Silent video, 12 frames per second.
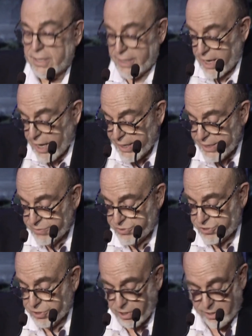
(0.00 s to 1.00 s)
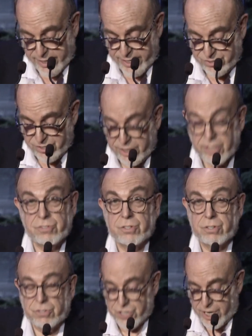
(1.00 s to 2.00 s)
The kind of stories that
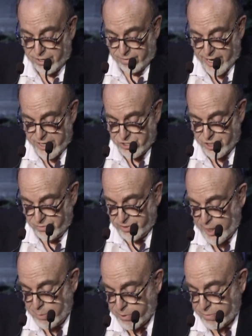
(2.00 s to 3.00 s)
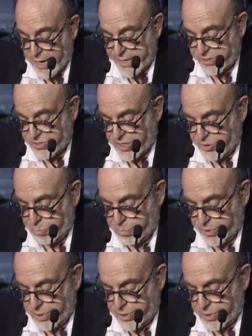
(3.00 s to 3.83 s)
this new generation of labor writers has